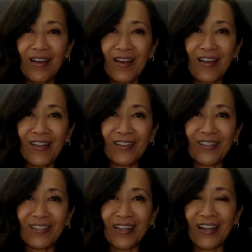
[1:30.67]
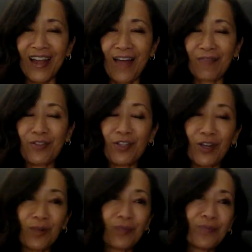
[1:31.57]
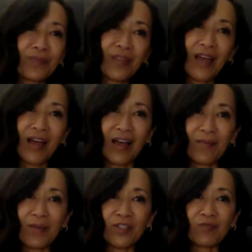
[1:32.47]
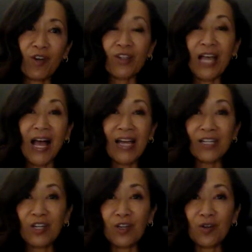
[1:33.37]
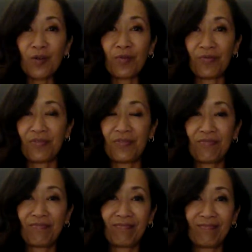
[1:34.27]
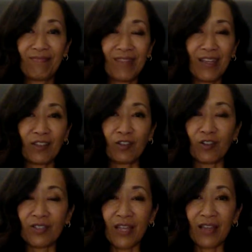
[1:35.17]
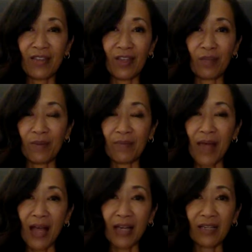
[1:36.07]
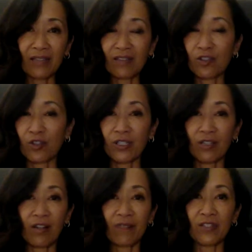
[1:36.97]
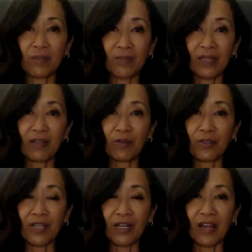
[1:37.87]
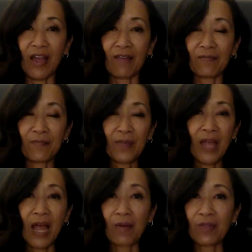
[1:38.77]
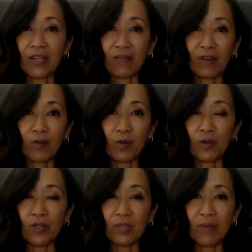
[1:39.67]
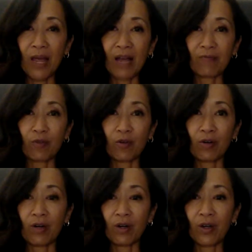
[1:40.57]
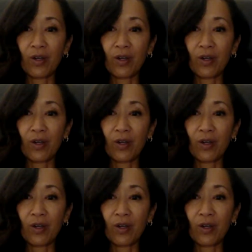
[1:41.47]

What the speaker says: in the second half. So as far as I know, it looks like they'll be back. George Kittle obviously played the whole second half. I would think Fred Warner is back for